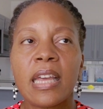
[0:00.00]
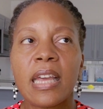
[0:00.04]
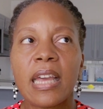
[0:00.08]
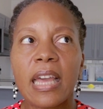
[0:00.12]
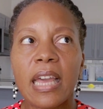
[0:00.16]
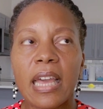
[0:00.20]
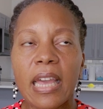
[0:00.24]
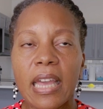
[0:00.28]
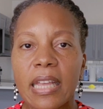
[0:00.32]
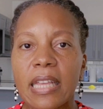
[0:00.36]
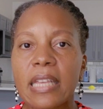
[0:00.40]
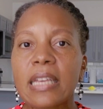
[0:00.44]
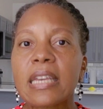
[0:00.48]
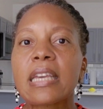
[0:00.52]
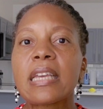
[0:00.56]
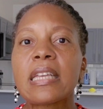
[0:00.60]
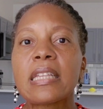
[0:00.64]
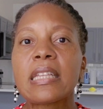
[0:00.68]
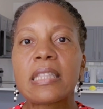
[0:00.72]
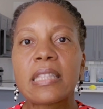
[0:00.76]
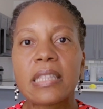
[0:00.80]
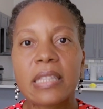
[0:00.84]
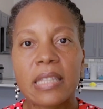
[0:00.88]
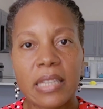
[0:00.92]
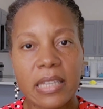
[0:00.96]
it
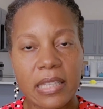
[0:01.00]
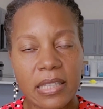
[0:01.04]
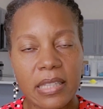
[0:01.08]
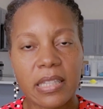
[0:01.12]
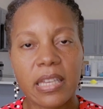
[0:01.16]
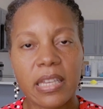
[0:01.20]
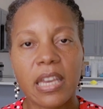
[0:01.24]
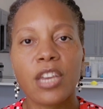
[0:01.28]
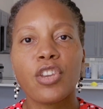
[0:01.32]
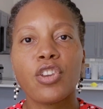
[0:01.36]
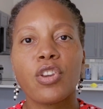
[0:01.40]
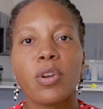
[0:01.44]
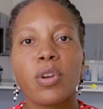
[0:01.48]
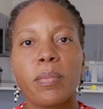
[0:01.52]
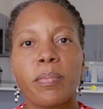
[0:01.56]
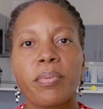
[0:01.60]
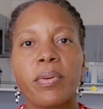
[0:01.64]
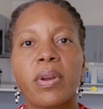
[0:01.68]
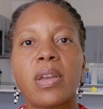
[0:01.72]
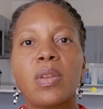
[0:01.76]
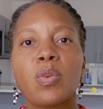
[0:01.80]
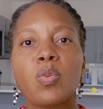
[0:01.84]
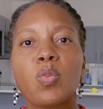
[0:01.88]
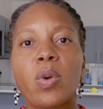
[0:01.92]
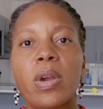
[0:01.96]
can take your
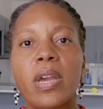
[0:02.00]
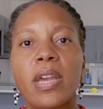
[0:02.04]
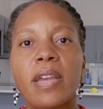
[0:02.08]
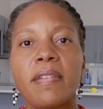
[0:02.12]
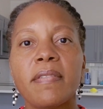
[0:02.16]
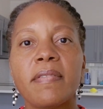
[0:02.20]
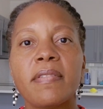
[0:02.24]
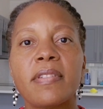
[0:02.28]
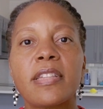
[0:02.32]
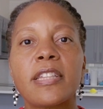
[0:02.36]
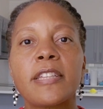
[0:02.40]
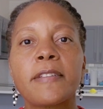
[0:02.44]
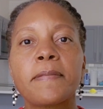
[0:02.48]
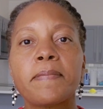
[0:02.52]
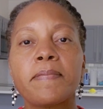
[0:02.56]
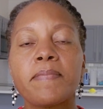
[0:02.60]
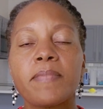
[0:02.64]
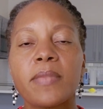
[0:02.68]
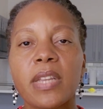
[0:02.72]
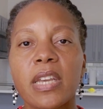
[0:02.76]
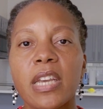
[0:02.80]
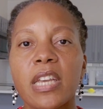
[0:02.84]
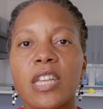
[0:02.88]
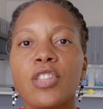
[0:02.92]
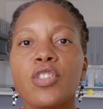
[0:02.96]
brain waves
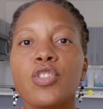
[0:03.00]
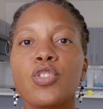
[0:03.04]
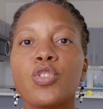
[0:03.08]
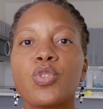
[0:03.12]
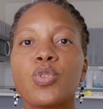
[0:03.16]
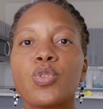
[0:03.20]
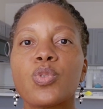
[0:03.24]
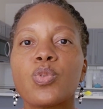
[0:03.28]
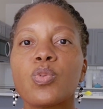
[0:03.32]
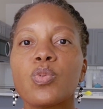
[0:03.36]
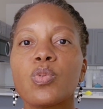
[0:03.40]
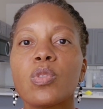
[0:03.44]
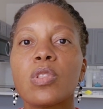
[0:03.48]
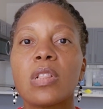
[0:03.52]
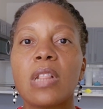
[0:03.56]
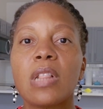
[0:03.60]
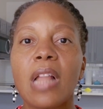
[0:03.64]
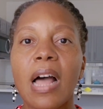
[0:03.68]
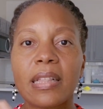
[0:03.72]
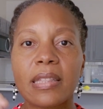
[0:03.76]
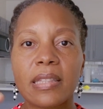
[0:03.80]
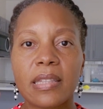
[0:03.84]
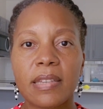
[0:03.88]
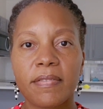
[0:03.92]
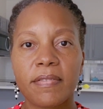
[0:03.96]
into
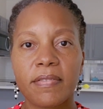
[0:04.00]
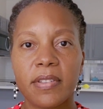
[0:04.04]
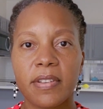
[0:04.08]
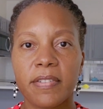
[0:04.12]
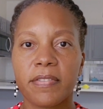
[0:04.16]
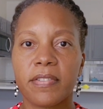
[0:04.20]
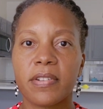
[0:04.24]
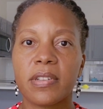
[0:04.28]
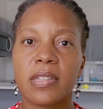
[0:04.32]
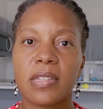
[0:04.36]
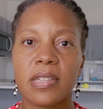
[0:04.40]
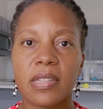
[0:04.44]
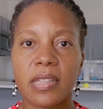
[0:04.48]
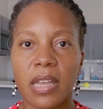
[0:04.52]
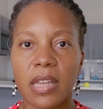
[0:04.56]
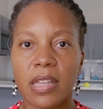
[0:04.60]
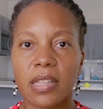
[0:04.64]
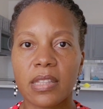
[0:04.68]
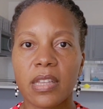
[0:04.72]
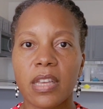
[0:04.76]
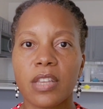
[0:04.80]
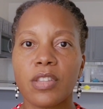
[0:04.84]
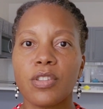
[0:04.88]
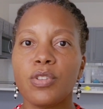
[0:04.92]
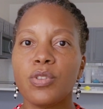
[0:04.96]
lots of different
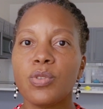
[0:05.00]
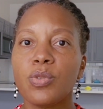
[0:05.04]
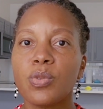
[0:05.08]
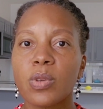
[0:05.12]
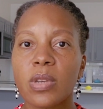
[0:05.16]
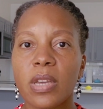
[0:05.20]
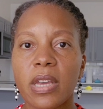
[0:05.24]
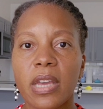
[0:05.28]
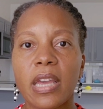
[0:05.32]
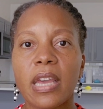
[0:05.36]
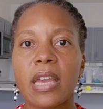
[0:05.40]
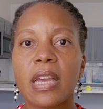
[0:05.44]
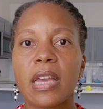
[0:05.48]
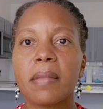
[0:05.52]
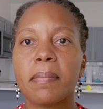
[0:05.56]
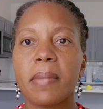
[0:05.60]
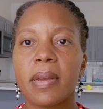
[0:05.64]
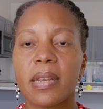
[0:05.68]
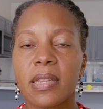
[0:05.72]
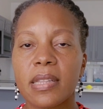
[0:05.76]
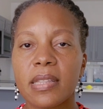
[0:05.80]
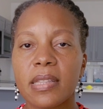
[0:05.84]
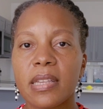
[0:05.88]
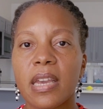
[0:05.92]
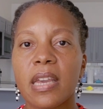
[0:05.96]
states, and you can
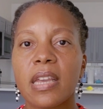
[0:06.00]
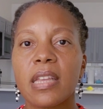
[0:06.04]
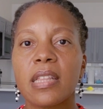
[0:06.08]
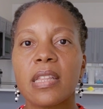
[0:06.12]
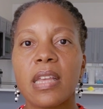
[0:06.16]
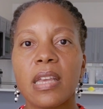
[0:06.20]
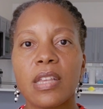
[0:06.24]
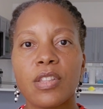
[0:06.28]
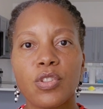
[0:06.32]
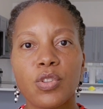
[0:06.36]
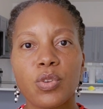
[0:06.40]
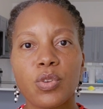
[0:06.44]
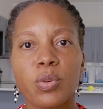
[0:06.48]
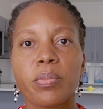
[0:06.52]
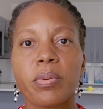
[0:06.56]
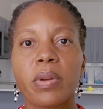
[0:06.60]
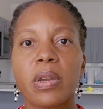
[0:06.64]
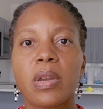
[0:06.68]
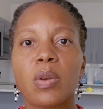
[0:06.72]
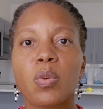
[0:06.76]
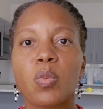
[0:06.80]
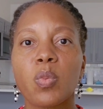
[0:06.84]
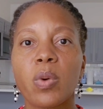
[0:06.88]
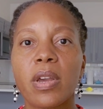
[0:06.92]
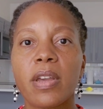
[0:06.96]
meditate into
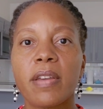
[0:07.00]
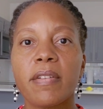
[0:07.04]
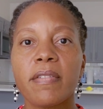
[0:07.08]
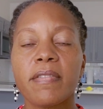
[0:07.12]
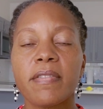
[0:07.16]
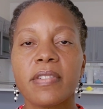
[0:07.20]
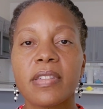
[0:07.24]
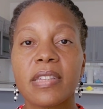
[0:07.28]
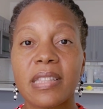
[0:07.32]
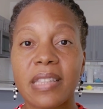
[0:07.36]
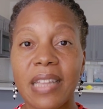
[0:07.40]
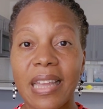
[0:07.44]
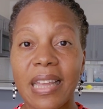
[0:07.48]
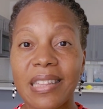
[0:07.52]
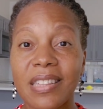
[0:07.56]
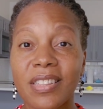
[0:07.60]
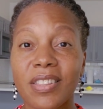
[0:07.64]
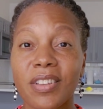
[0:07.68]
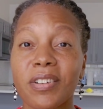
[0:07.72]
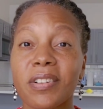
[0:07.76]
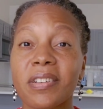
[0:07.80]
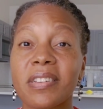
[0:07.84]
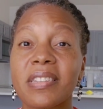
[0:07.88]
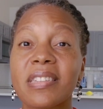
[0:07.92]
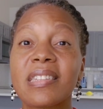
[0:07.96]
brainwave states
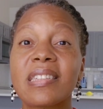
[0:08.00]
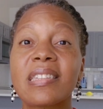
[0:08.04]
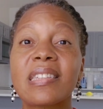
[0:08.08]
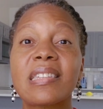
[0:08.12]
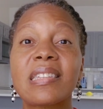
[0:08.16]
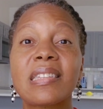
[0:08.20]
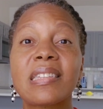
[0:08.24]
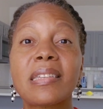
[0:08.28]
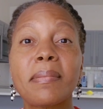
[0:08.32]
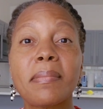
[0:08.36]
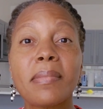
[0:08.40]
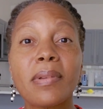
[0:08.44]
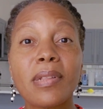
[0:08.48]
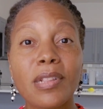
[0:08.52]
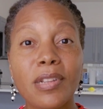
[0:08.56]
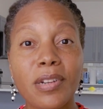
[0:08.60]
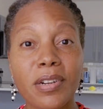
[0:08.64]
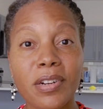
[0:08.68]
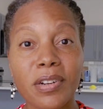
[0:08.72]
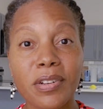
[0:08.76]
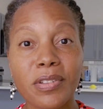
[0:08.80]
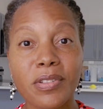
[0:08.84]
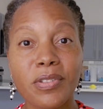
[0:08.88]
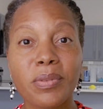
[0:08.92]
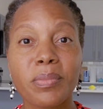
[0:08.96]
that are
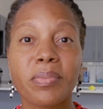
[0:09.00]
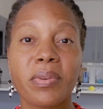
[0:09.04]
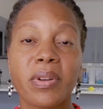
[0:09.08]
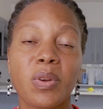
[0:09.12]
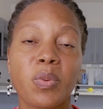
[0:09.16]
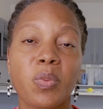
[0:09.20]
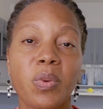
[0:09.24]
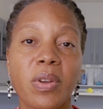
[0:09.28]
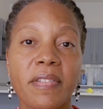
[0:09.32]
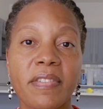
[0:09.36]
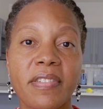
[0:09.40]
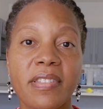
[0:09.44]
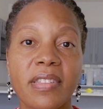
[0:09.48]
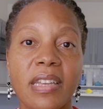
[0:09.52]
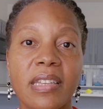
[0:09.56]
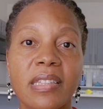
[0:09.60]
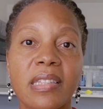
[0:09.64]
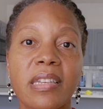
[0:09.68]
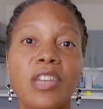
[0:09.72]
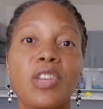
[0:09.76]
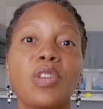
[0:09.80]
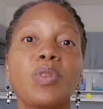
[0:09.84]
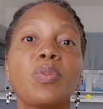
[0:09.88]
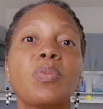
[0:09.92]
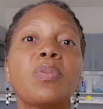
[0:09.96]
similar to brainwave states
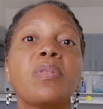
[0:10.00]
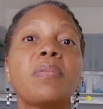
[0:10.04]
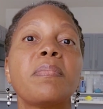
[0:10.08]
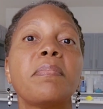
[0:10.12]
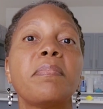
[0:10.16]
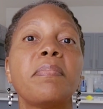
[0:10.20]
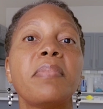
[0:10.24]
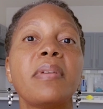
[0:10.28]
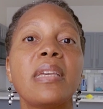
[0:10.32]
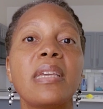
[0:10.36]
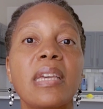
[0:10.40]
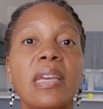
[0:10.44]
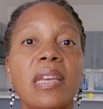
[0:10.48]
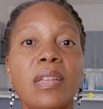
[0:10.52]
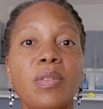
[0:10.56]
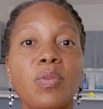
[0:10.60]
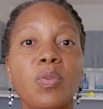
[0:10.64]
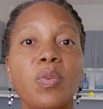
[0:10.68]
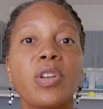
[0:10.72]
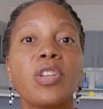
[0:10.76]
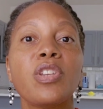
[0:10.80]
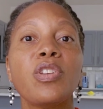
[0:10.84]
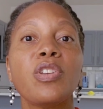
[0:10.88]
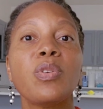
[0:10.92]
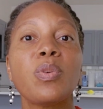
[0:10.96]
that you would be in
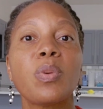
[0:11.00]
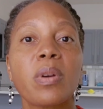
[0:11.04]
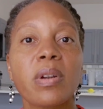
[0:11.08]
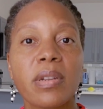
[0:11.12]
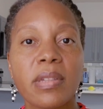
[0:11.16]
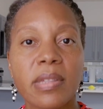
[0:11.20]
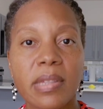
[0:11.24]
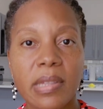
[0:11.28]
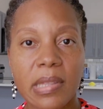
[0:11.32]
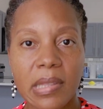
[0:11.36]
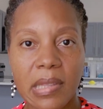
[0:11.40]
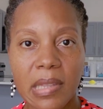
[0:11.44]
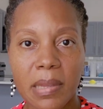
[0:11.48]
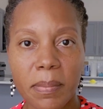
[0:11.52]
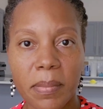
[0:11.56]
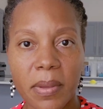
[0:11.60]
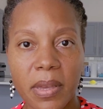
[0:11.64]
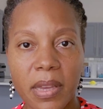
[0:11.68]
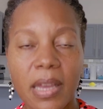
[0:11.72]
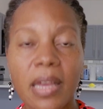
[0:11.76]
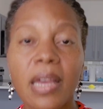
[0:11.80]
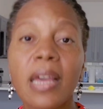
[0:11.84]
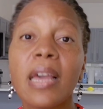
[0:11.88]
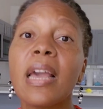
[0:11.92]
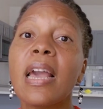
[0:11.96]
when you are
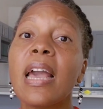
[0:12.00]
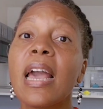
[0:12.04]
sleeping.